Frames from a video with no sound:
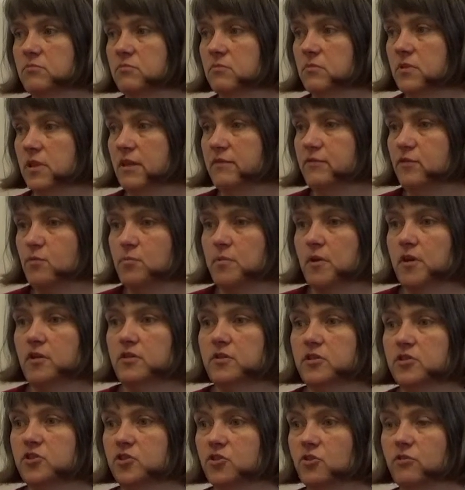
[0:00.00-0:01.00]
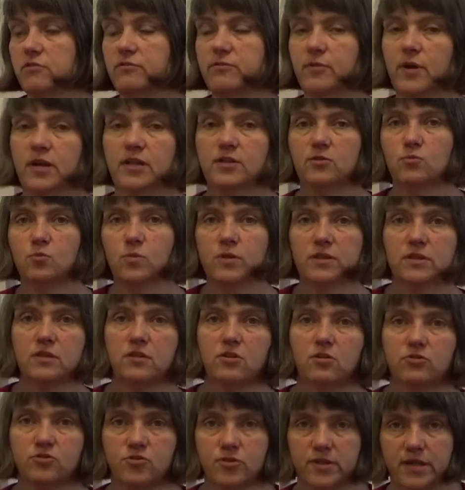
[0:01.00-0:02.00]
if you buy this software you win the
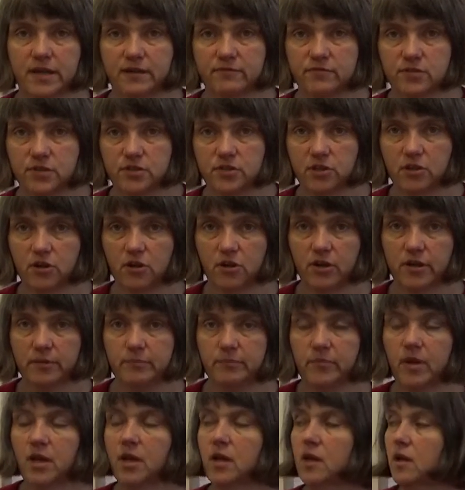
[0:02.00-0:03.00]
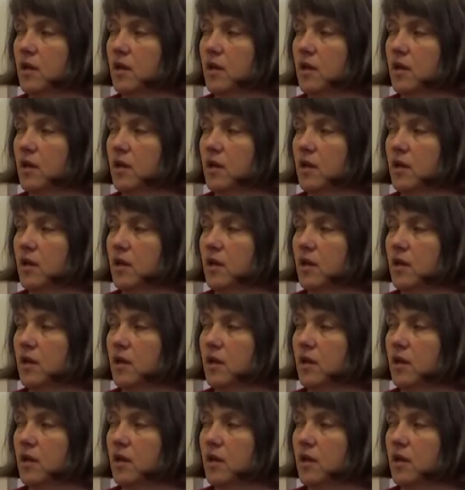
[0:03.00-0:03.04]
lottery every time,